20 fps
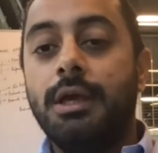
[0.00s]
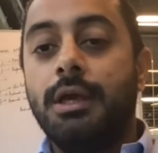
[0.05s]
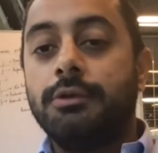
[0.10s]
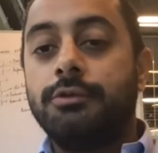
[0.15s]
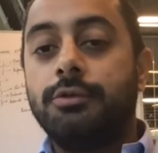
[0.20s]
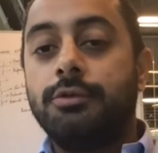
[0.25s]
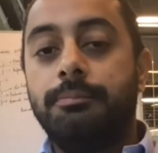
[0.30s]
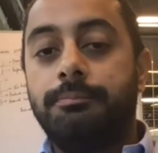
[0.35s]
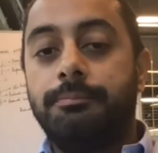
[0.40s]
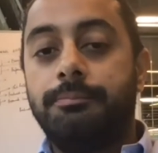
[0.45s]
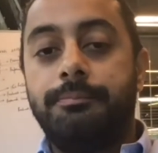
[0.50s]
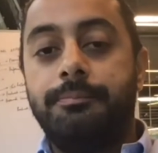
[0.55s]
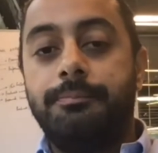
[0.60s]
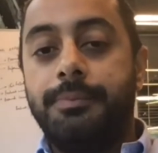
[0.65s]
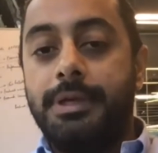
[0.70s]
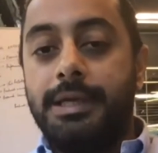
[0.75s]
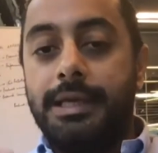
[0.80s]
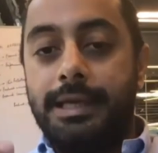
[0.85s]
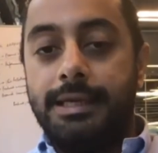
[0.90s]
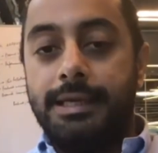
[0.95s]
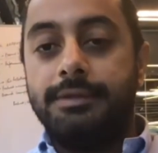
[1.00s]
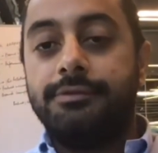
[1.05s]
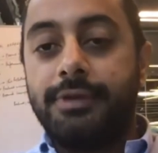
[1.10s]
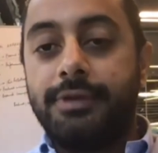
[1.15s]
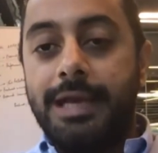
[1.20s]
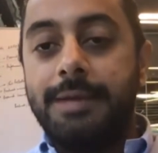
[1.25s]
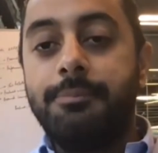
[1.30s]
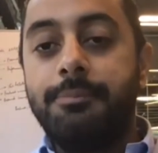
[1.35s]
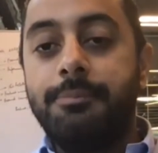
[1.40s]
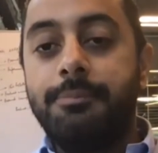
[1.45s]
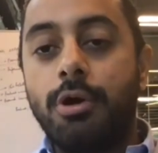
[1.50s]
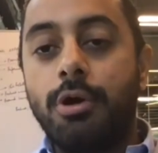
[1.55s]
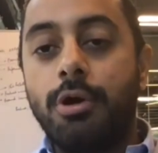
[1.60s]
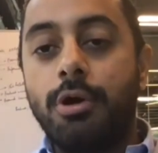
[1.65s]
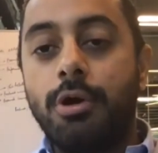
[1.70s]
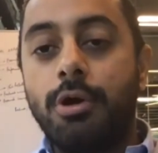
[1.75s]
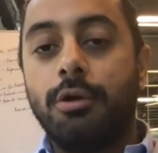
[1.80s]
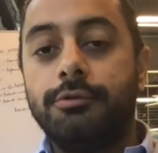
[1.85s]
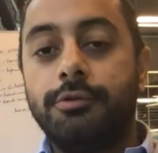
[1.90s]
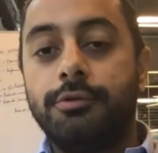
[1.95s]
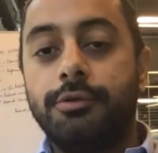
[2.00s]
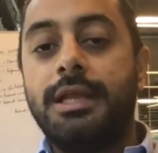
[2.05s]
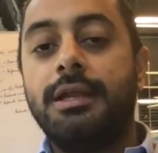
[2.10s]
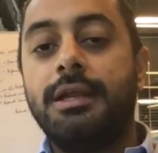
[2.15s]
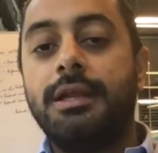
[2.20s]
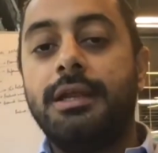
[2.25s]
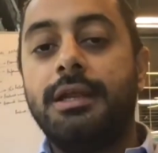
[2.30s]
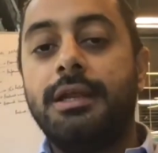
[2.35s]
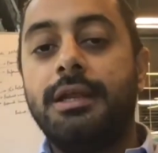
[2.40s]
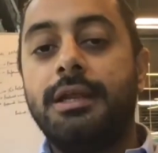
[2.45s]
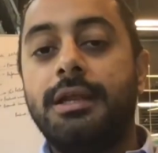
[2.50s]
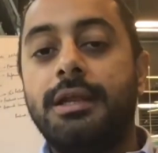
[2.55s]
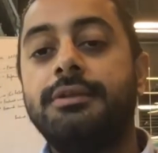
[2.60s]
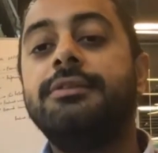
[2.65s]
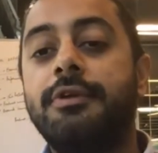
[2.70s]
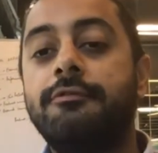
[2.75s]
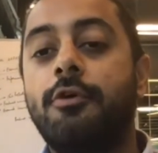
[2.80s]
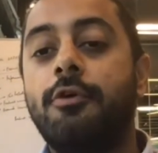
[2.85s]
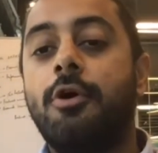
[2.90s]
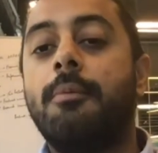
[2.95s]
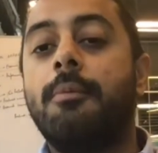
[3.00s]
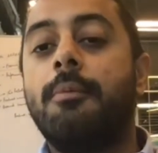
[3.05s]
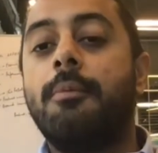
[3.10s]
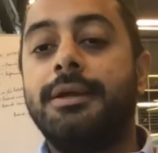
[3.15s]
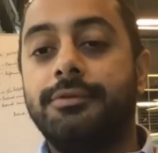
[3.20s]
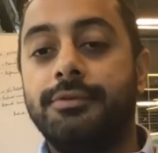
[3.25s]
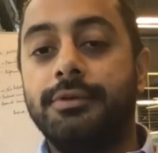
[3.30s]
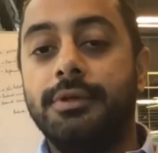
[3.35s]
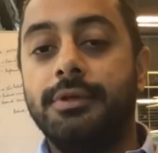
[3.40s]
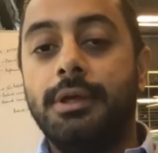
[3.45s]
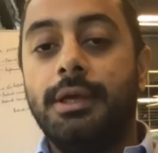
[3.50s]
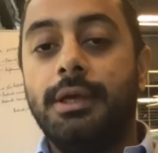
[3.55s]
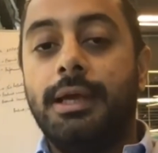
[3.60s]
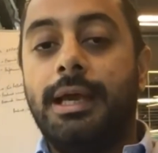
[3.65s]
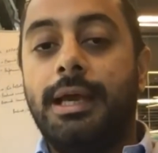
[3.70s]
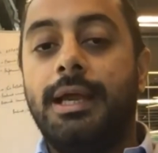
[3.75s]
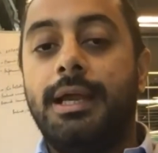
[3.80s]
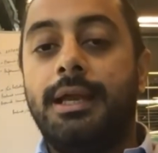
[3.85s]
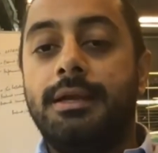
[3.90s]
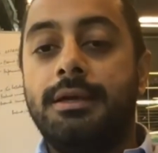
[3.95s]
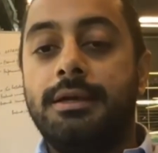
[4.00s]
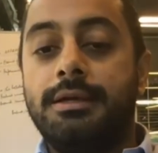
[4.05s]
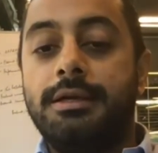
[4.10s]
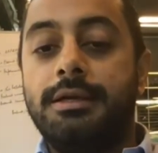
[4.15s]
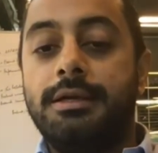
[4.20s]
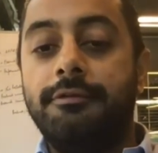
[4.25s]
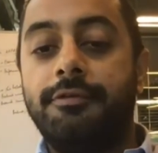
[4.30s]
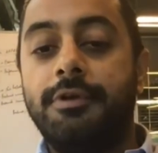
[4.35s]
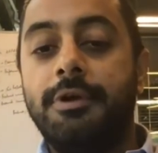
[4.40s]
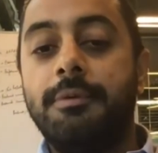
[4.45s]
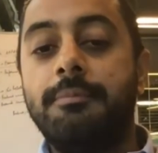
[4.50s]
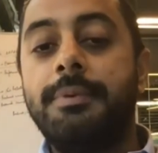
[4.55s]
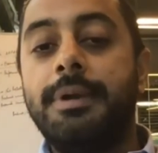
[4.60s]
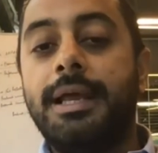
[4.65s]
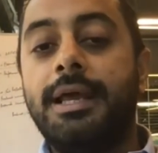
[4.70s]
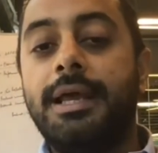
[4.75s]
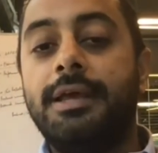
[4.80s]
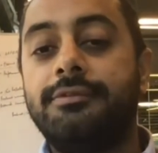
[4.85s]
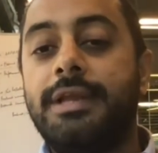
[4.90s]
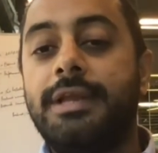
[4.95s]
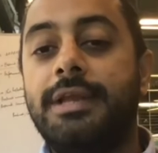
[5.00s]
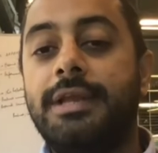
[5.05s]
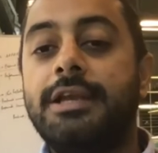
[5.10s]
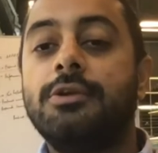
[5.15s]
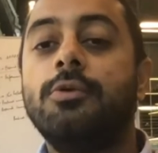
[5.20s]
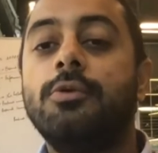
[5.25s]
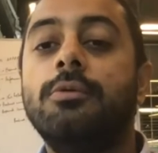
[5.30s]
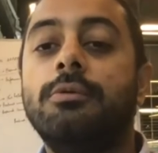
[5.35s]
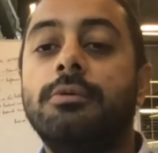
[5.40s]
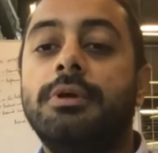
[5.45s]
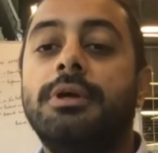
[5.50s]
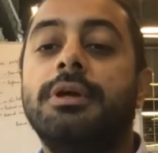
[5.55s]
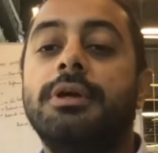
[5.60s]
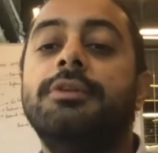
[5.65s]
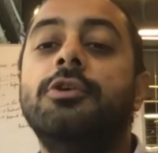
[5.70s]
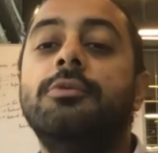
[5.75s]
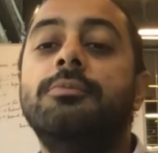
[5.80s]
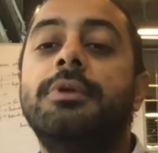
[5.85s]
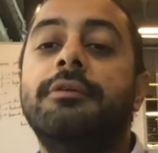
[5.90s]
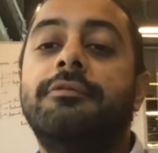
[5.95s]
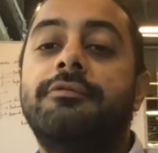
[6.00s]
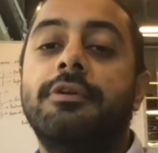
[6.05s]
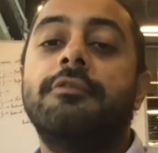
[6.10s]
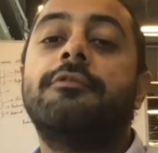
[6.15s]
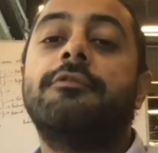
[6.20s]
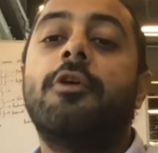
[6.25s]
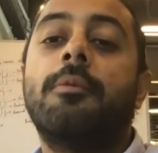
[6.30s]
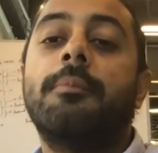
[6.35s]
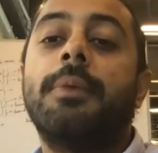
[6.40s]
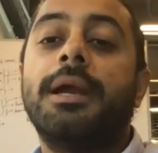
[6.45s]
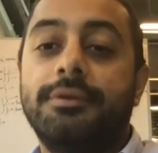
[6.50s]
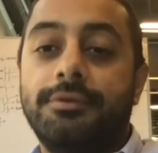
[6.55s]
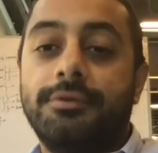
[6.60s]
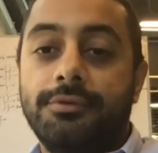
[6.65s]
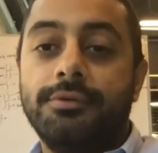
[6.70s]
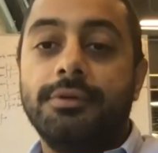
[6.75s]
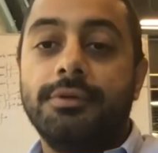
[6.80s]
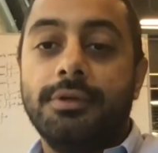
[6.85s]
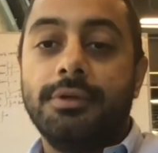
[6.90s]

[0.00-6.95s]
So inside poker also, there are these different formats and different players like to consume different formats,